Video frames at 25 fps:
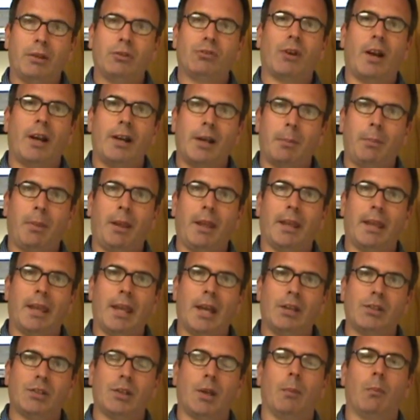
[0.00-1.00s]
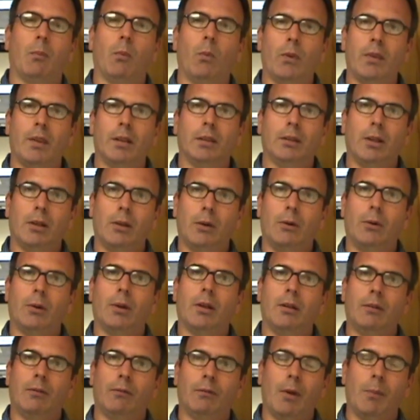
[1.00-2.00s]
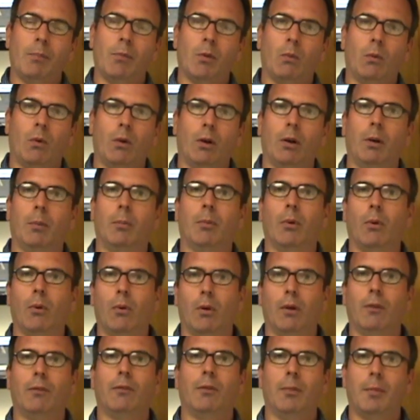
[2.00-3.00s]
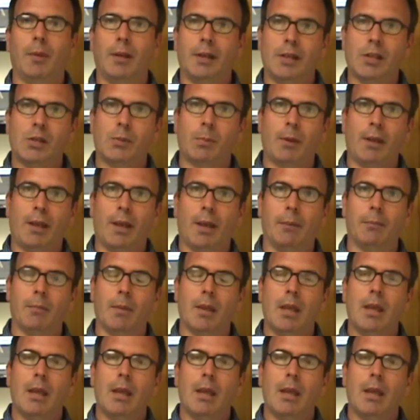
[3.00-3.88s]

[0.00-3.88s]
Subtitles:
trying to play catch up with the load from the worm or from any spam.